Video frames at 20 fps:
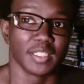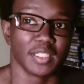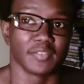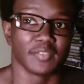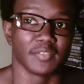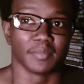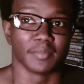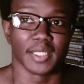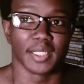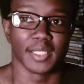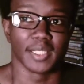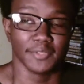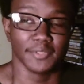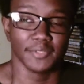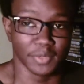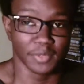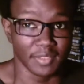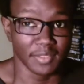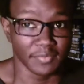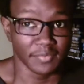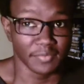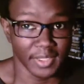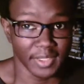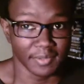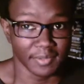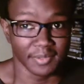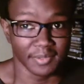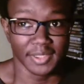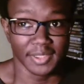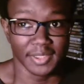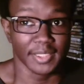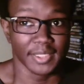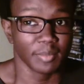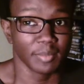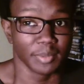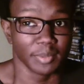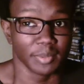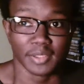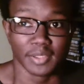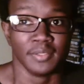I was waiting for that. It didn't happen.
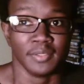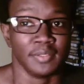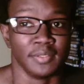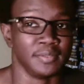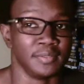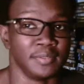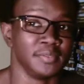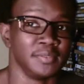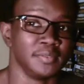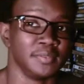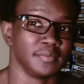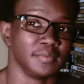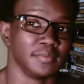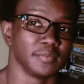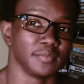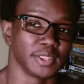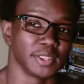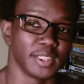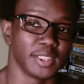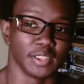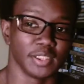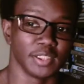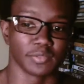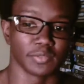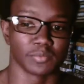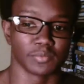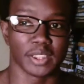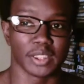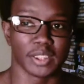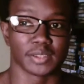Instead, he's just watching shit.